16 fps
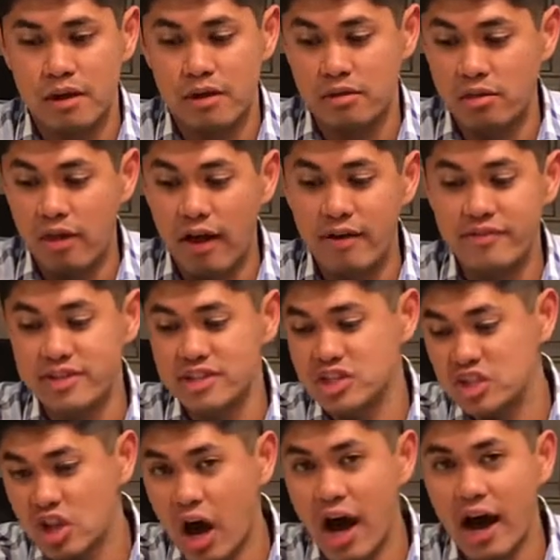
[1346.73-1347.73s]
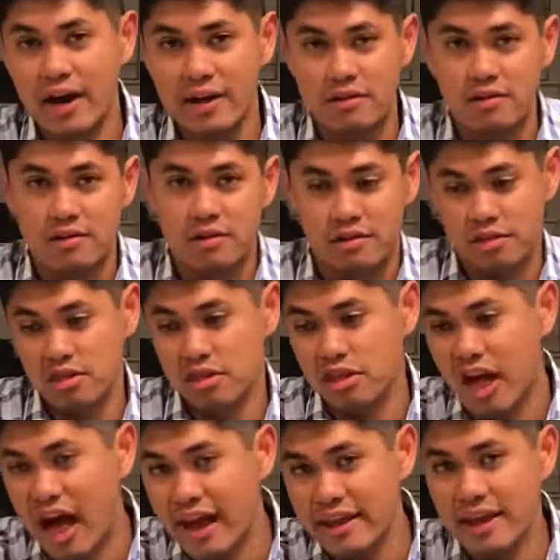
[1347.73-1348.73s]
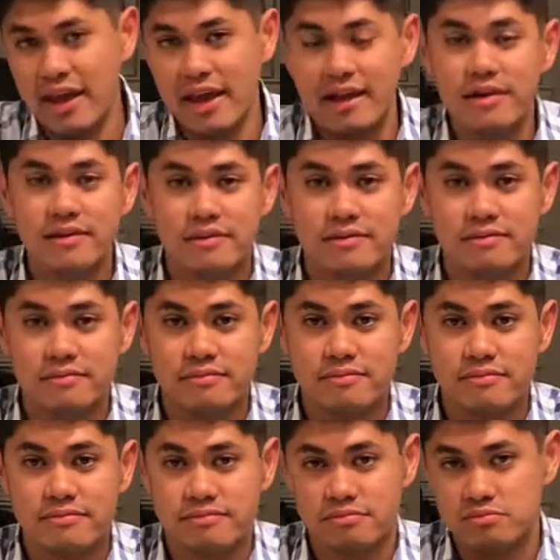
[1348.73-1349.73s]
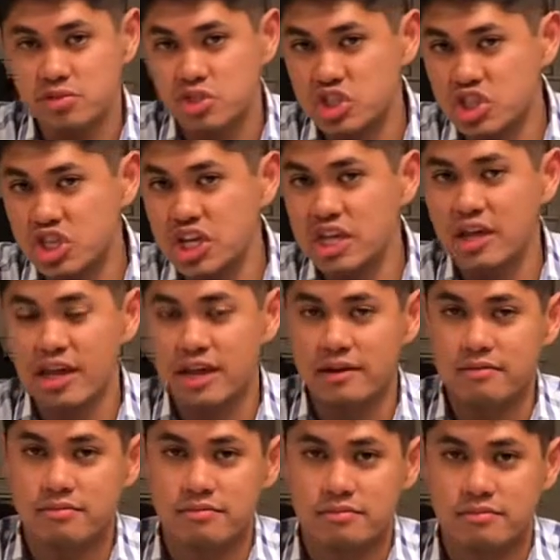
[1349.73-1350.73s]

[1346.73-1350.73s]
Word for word: Love is not lying, cheating,